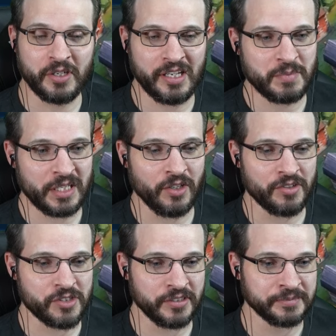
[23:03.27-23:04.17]
gives me
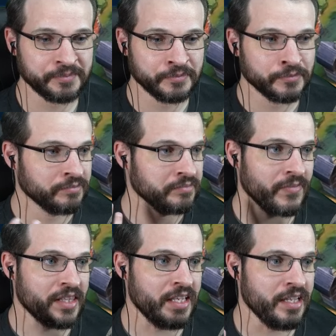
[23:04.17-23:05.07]
culture,
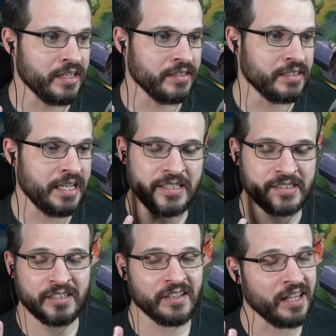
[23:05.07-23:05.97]
then that takes
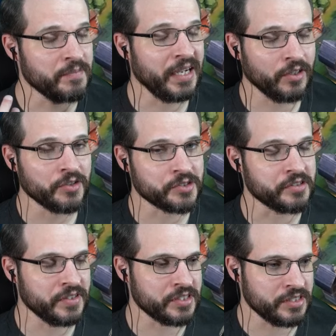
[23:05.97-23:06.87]
care of a lot of my culture
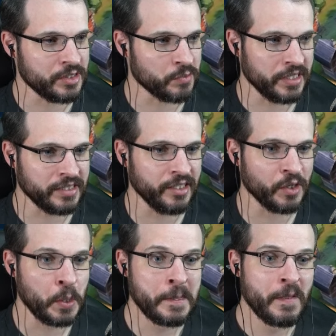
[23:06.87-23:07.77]
deficiencies right there.
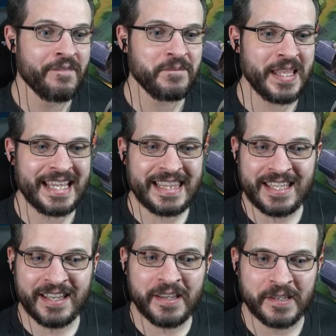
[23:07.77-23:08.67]
And
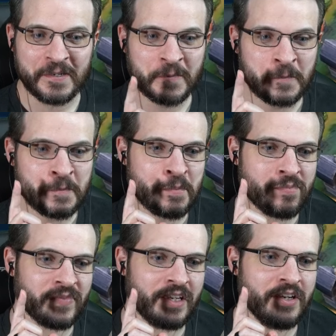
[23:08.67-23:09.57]
then
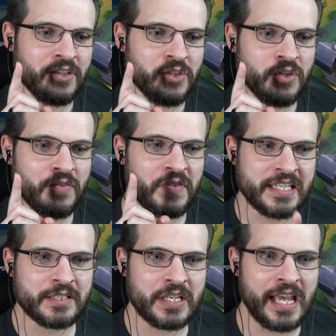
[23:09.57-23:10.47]

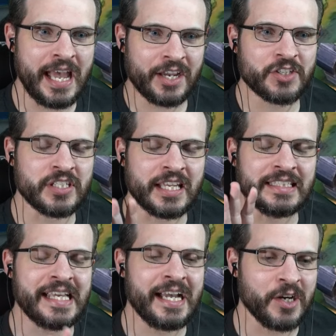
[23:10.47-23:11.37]
this actually
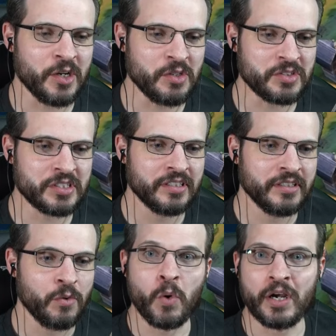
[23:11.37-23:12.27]
allows,
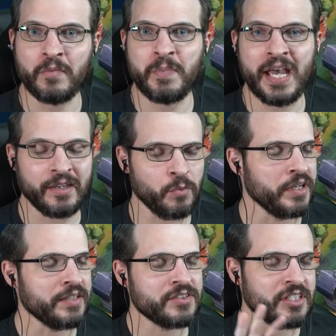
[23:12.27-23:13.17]
where back when
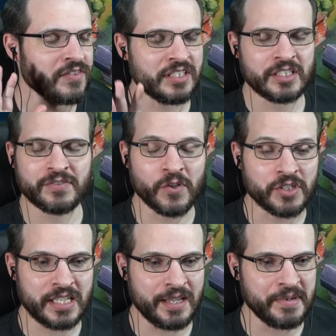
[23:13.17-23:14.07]
Civ 6 first
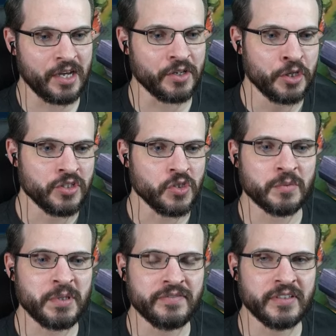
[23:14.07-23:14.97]
came out, you could
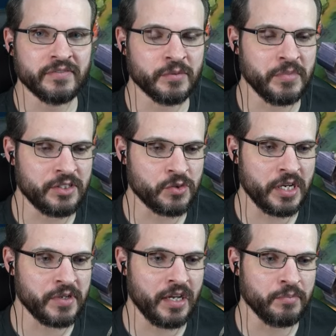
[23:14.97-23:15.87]
benefit from a trade
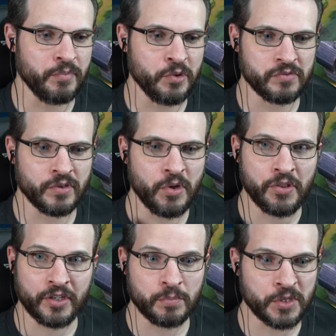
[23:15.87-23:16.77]
route boost from both a
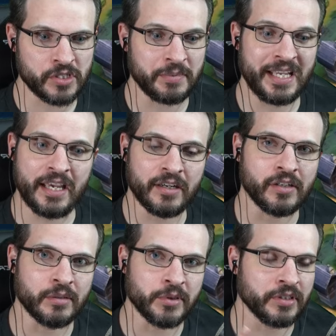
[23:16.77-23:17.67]
commercial hub and a
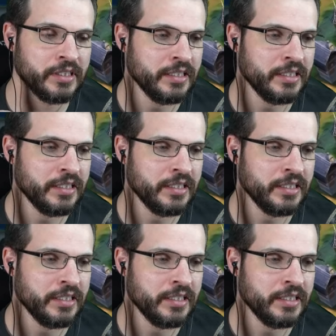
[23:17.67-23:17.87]
harbor.